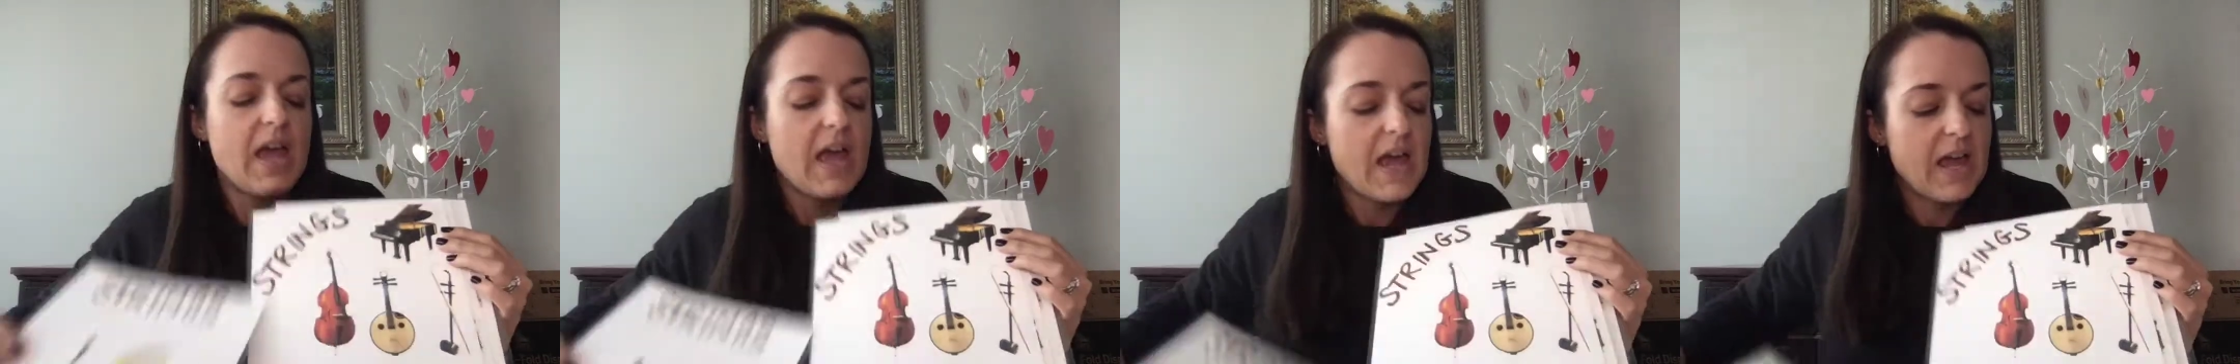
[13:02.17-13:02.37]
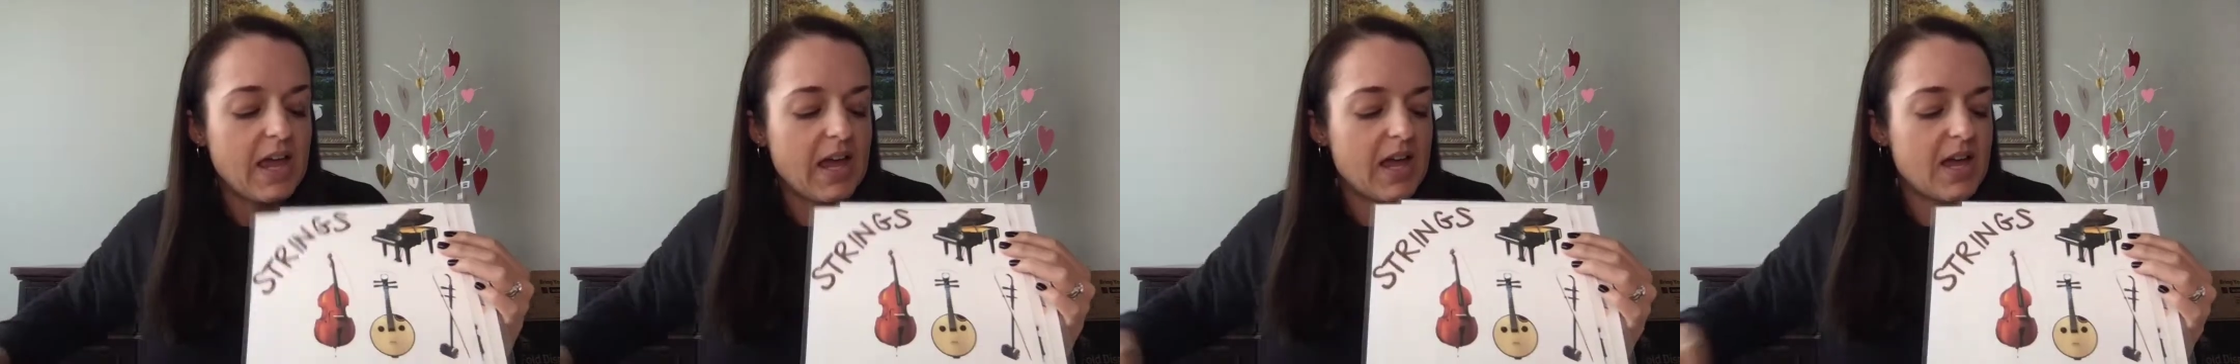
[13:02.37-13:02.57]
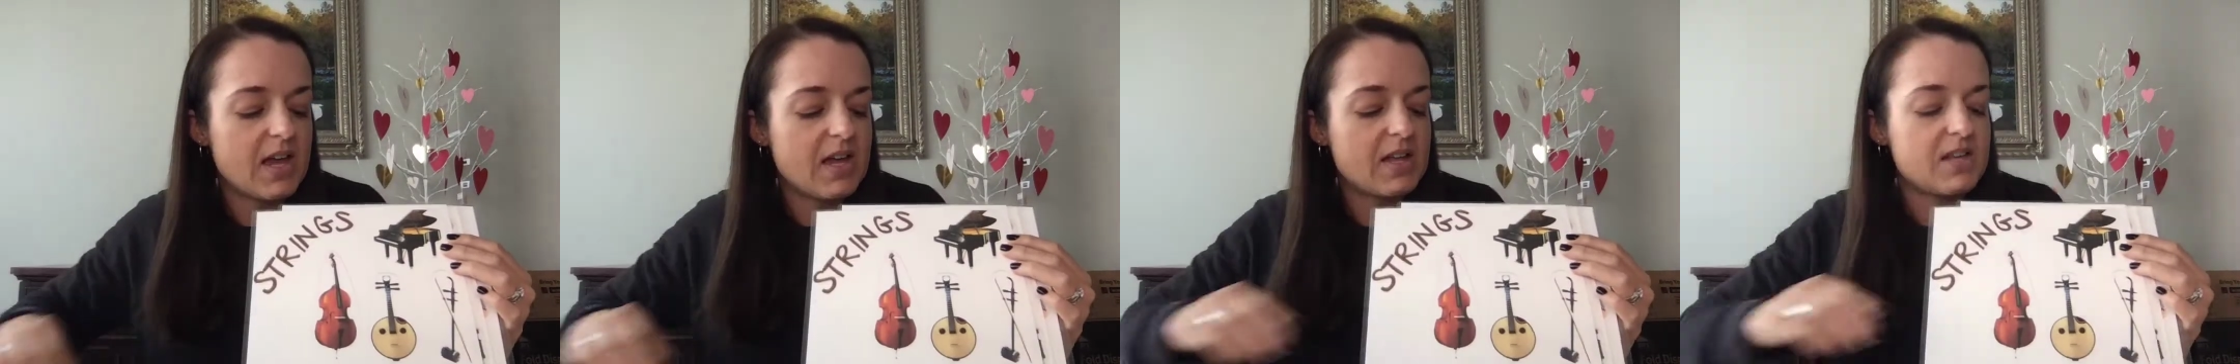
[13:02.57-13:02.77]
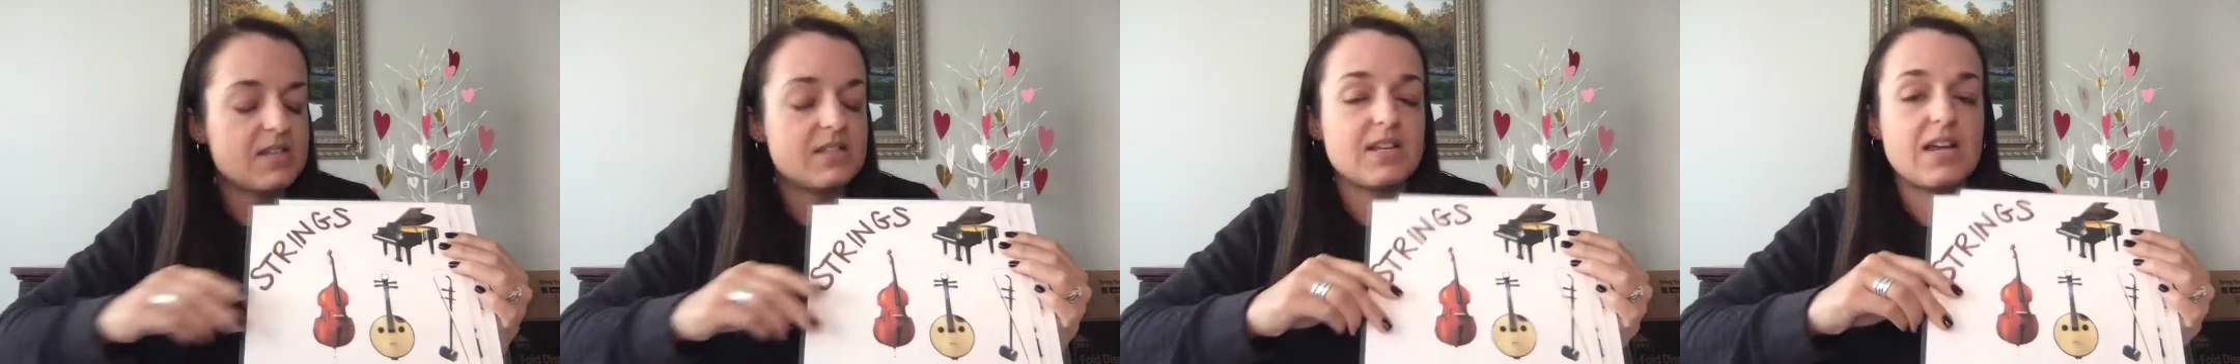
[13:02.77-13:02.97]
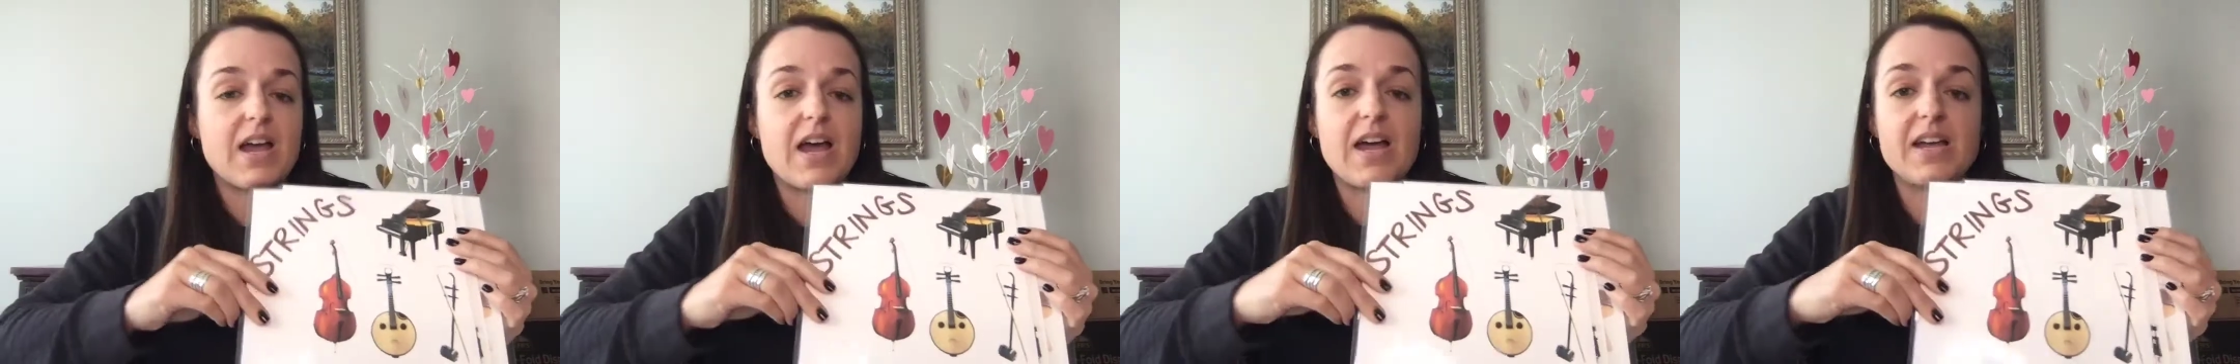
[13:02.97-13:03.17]
and
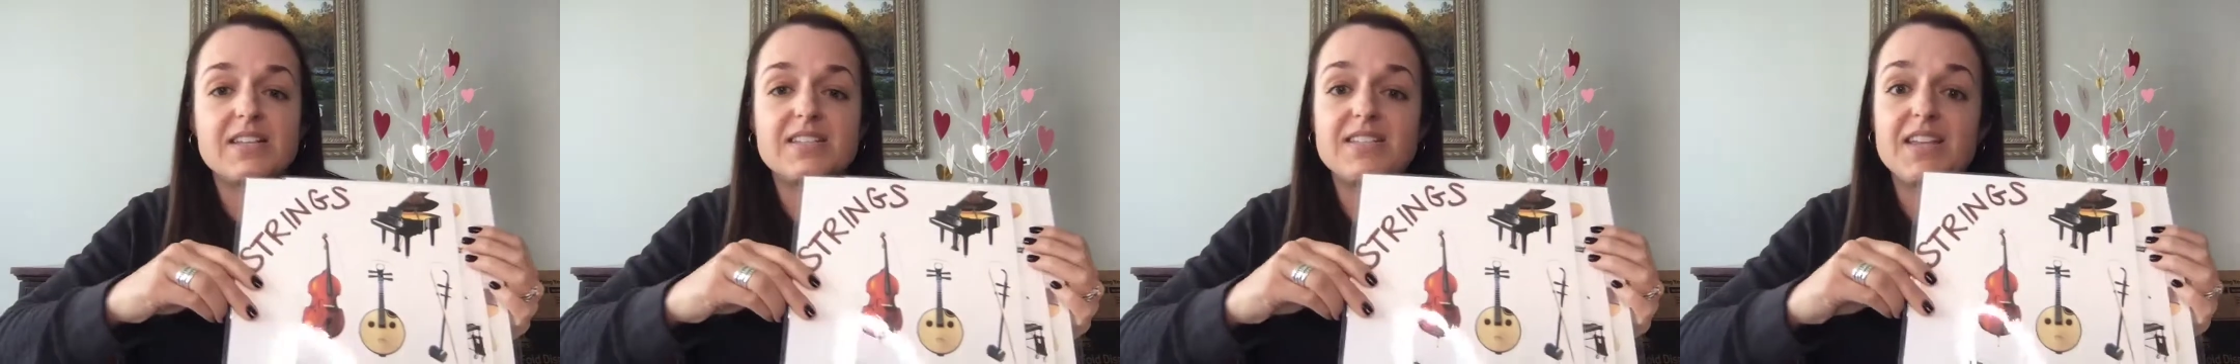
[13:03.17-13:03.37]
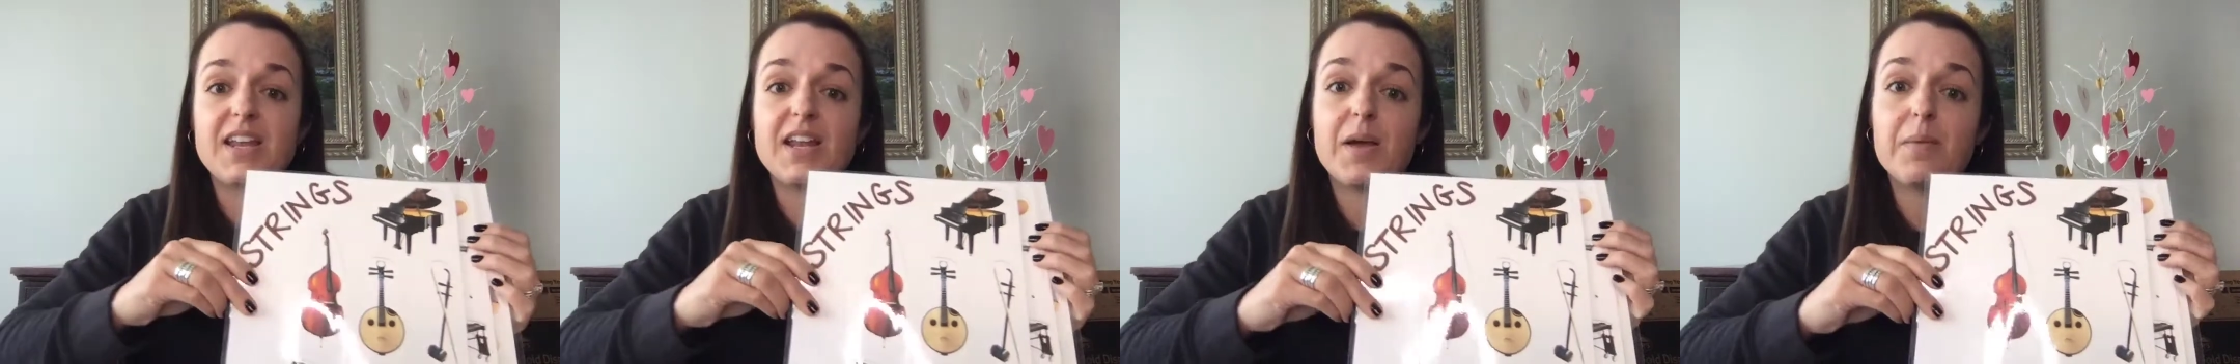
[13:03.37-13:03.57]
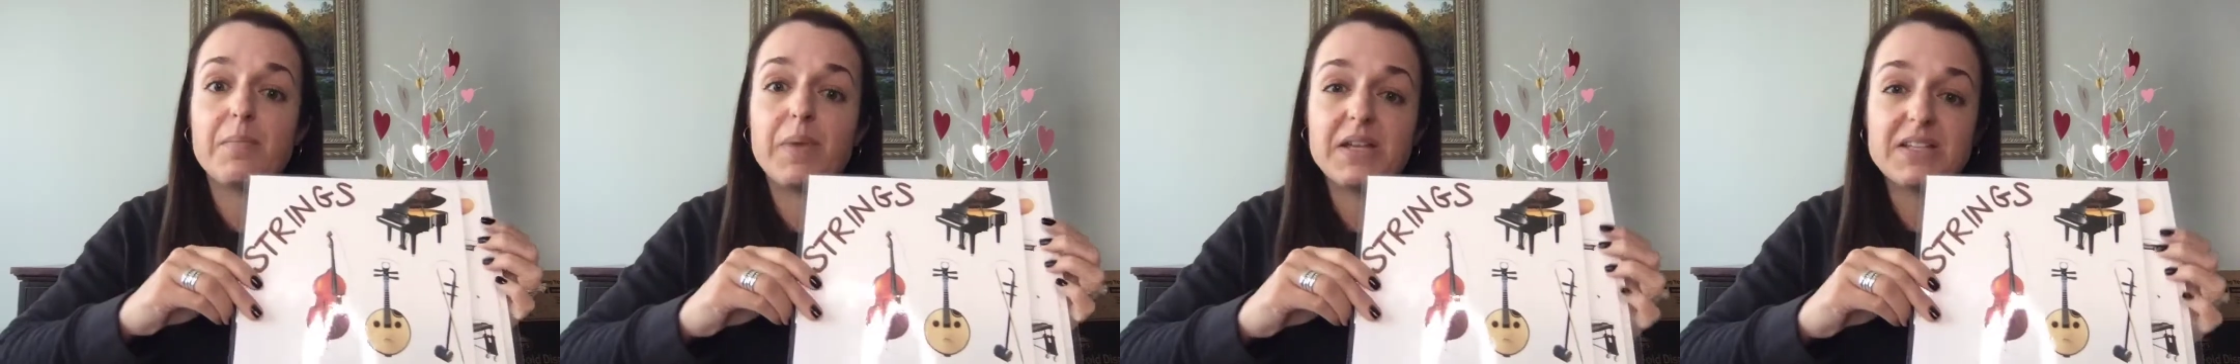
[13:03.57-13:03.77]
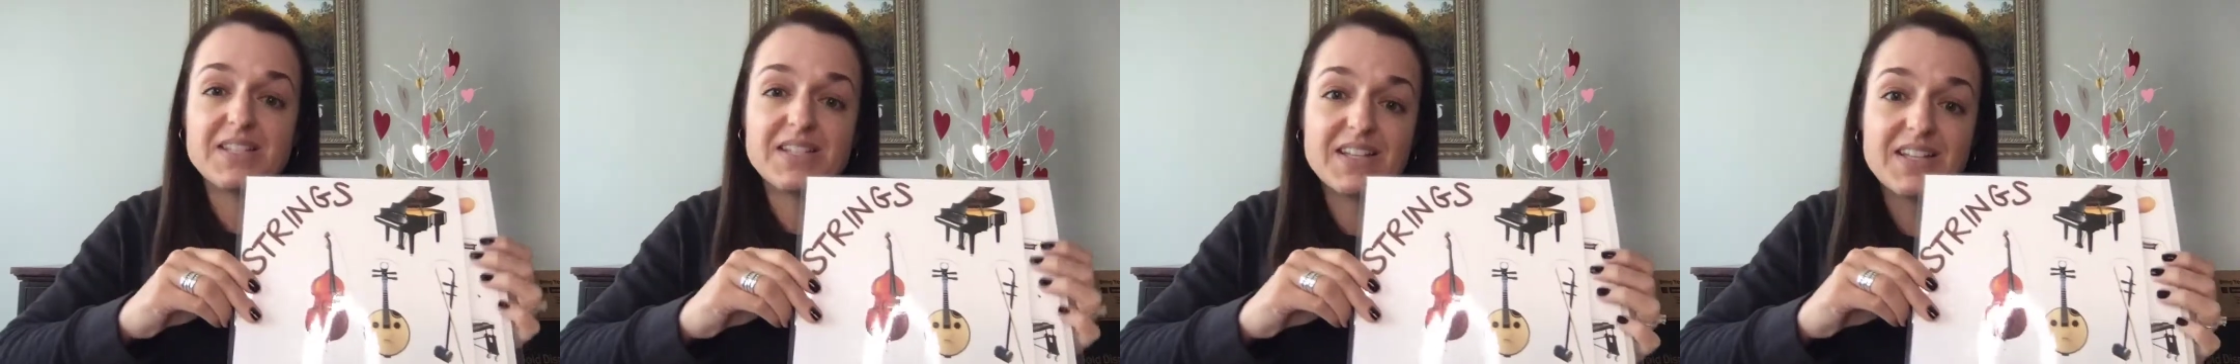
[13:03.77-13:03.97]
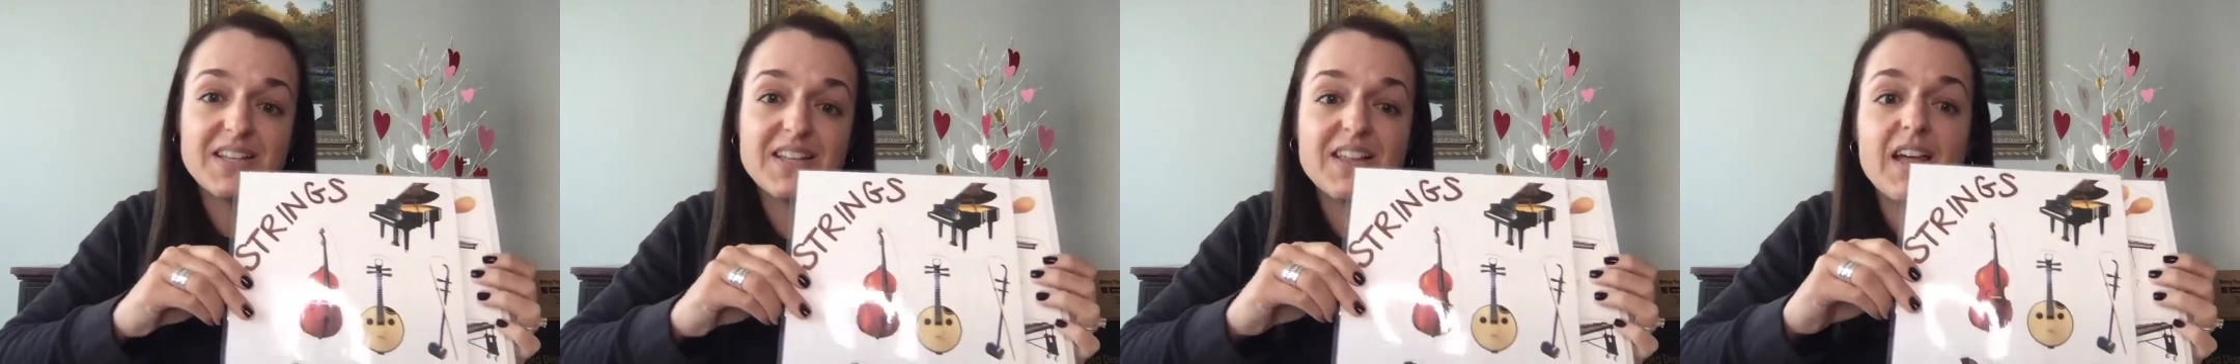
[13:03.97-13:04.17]
I set up
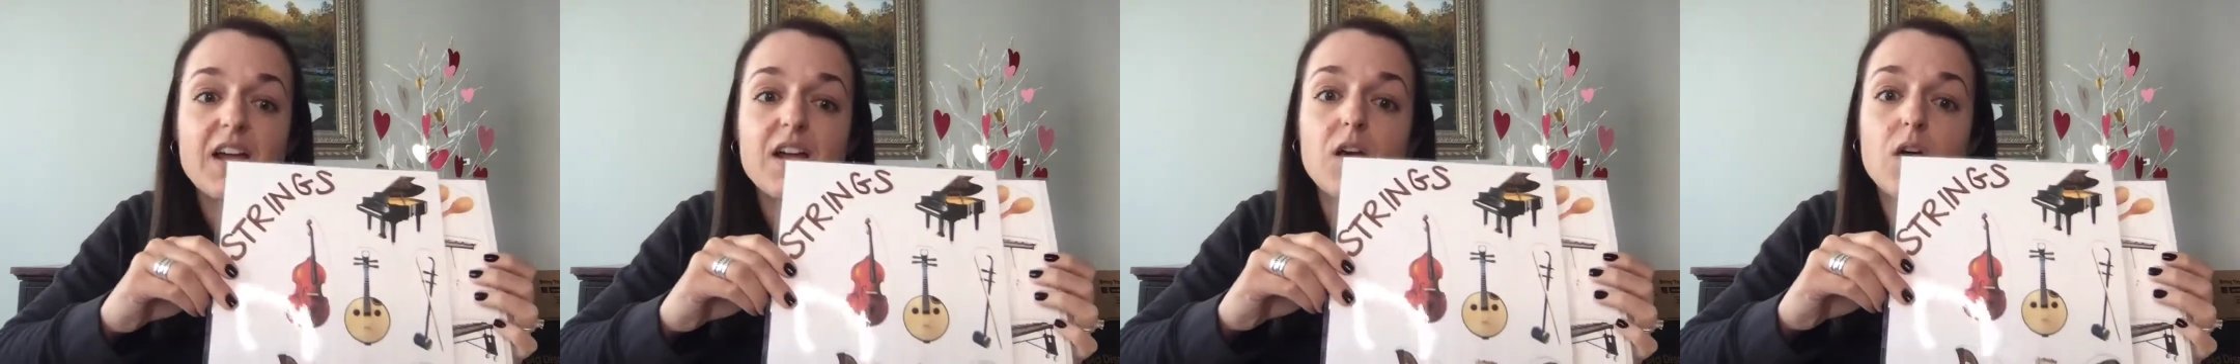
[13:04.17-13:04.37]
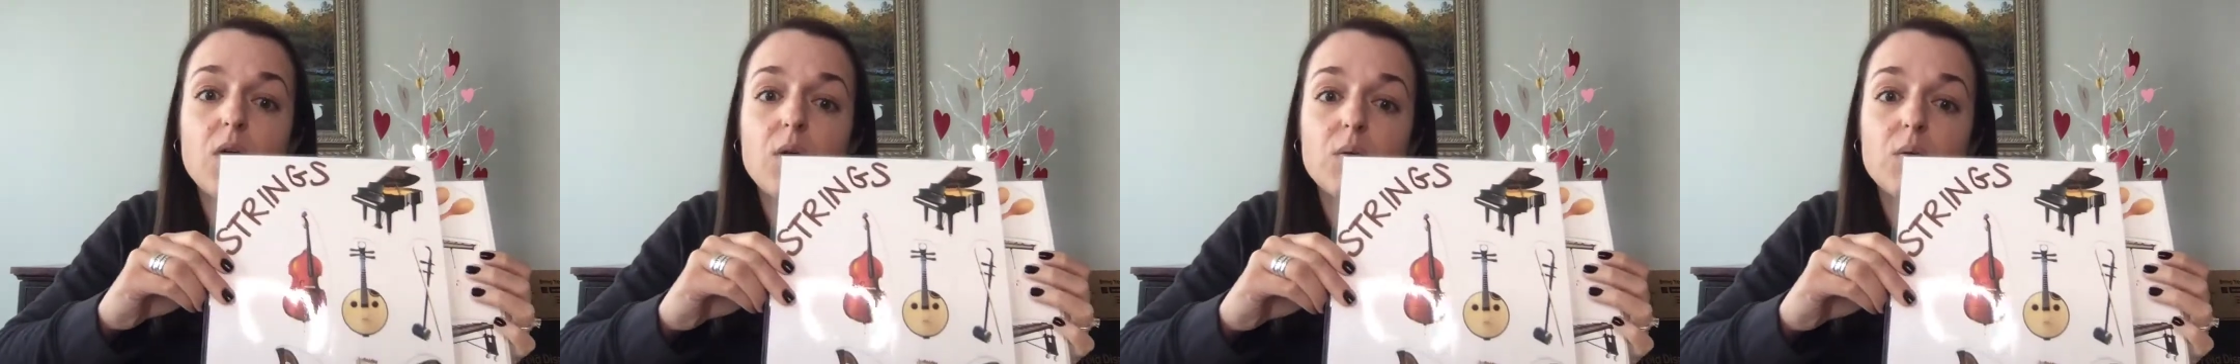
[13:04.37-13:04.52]
basically like a